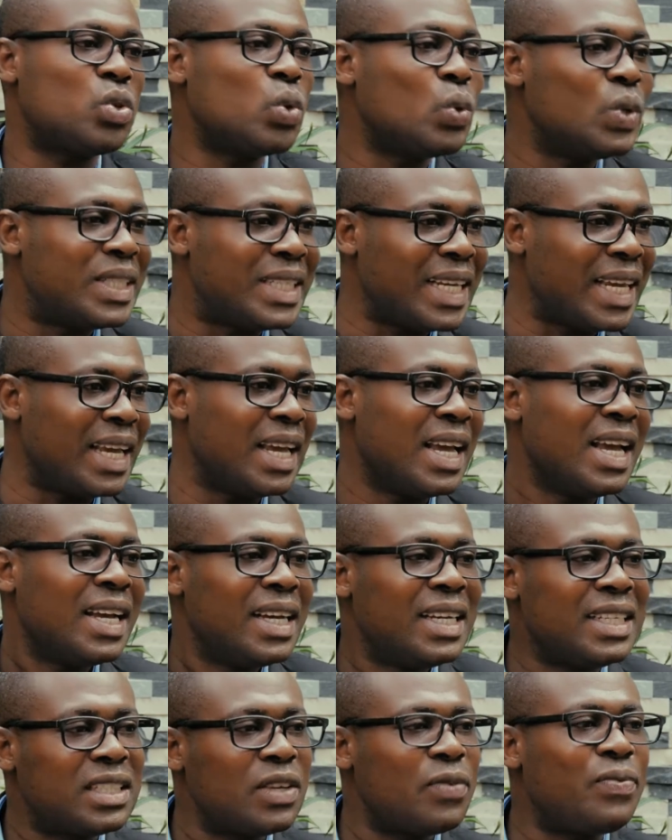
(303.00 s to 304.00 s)
today
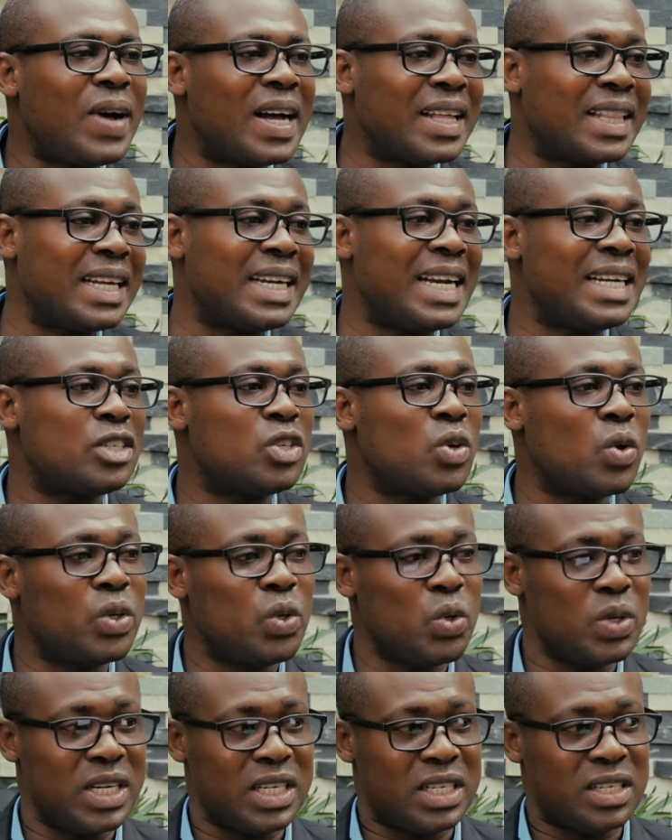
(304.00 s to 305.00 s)
is the fact that there is no
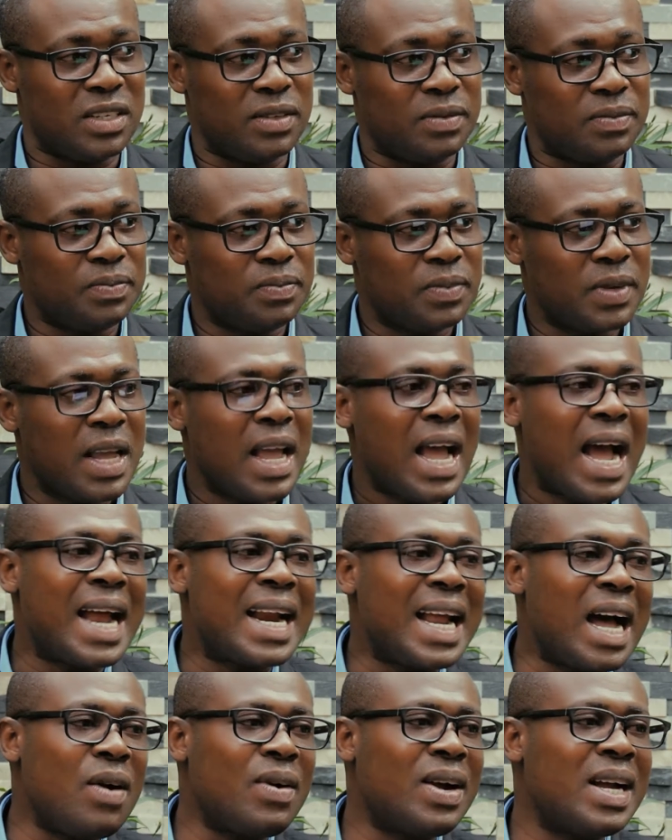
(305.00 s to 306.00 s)
unity. And
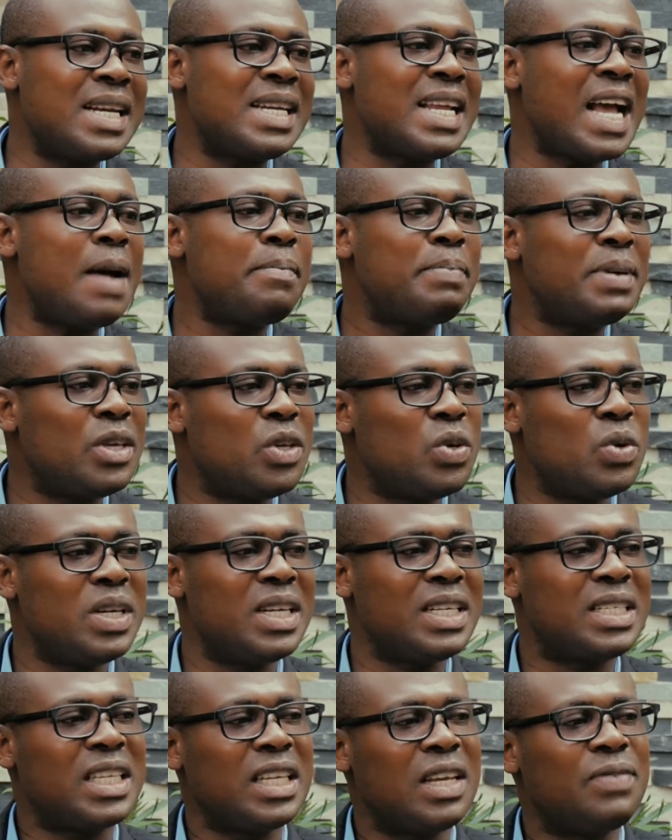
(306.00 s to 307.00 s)
how can there be
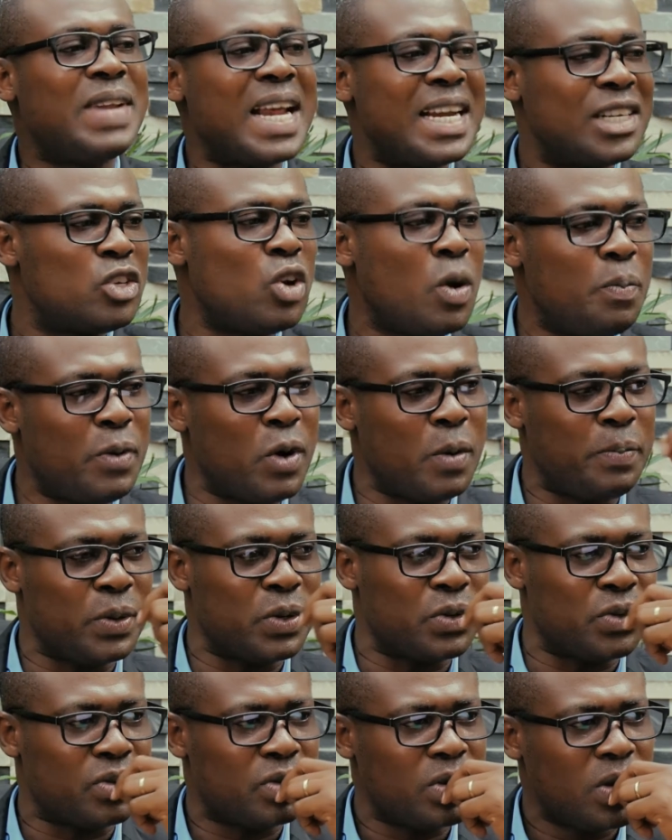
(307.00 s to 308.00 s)
unity if there is no purpose?